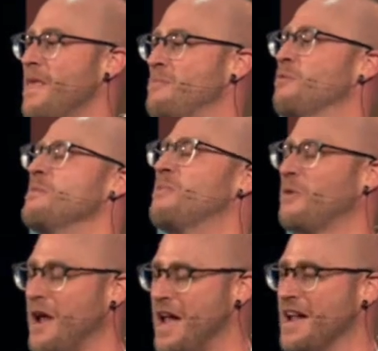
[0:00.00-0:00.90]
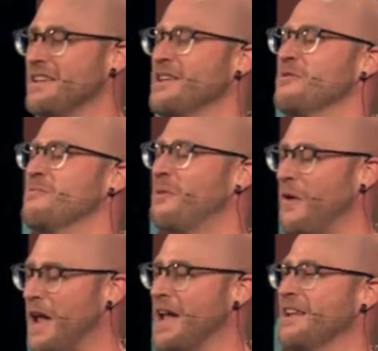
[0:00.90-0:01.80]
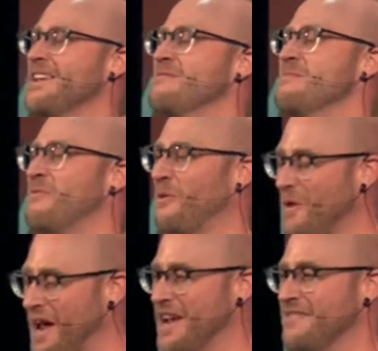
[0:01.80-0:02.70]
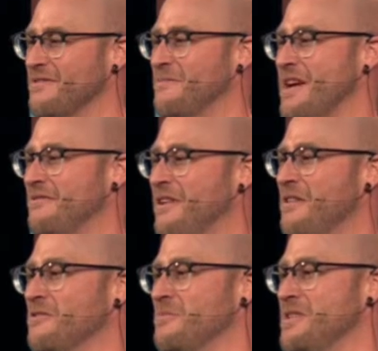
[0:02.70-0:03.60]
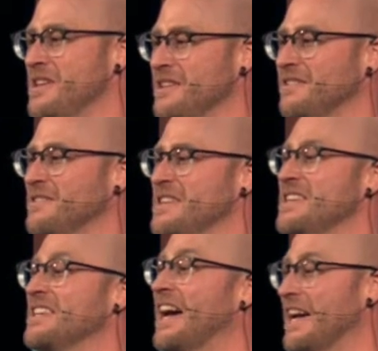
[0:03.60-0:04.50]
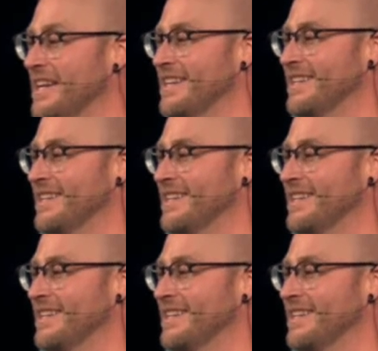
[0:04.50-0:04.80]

But we prayed and we prayed and we prayed for my father to be healed, and he died.